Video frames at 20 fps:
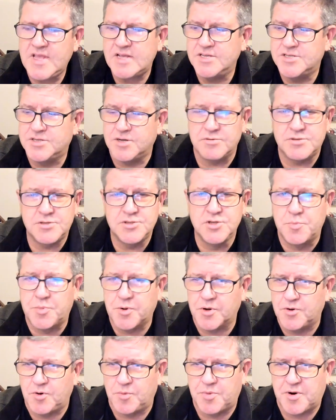So,
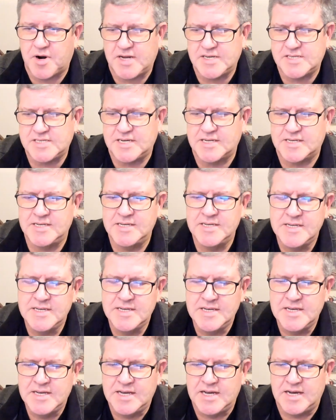super cool project.
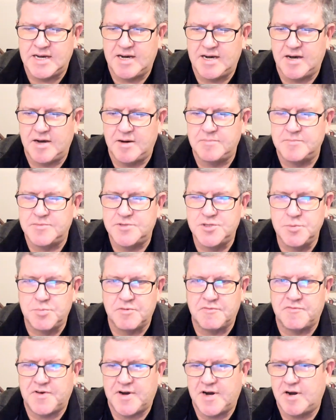Um,
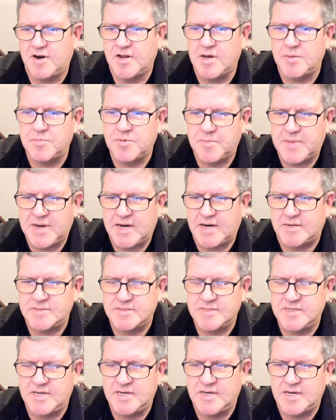super fired up
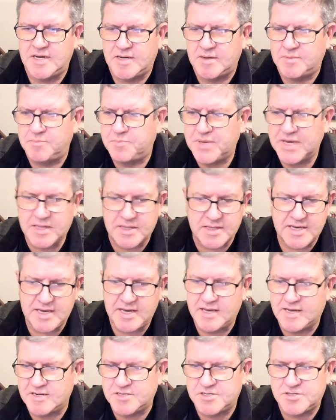about um, big
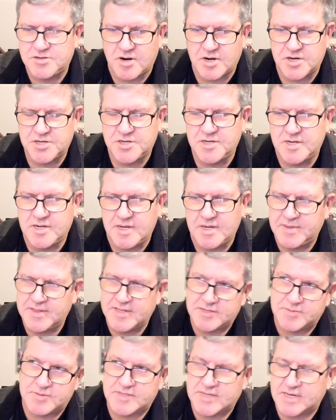league construction. I mean,
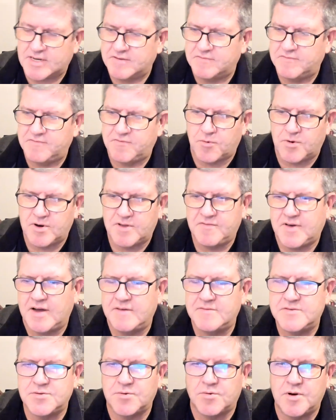this was like a
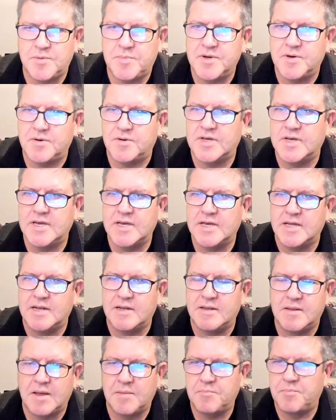45 story building,
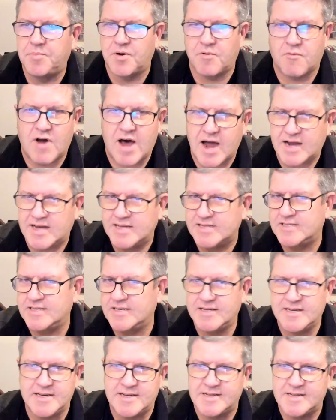and they put rockets
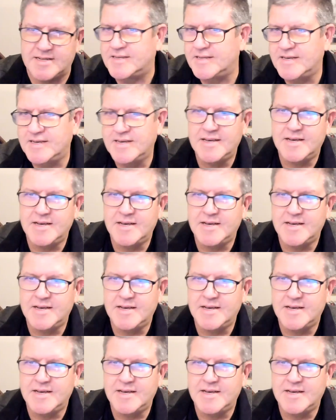in it and